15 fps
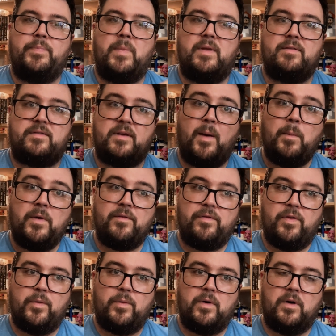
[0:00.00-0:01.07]
Some of
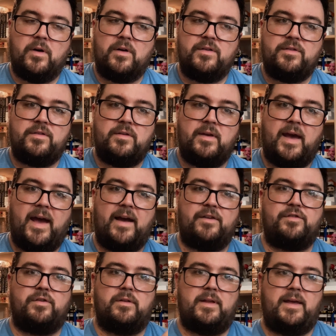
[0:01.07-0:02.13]
the works
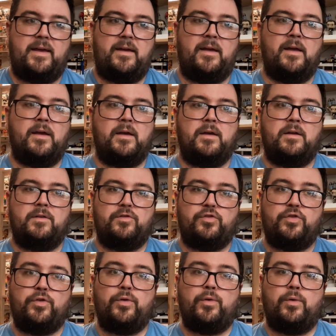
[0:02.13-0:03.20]
actually
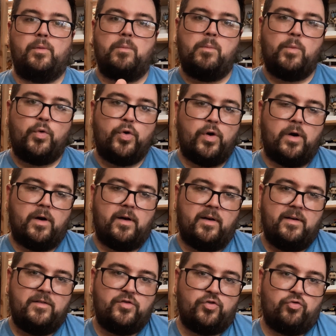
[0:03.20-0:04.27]
do more
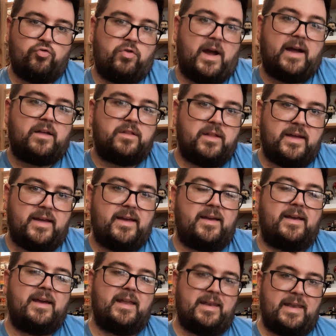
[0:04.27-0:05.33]
directly
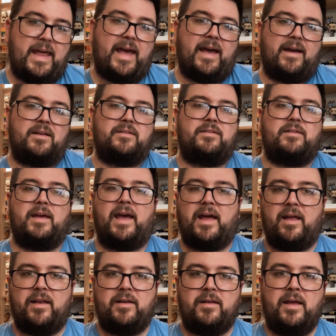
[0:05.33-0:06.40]
connect
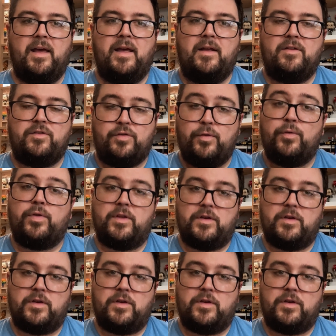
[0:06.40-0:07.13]
and to the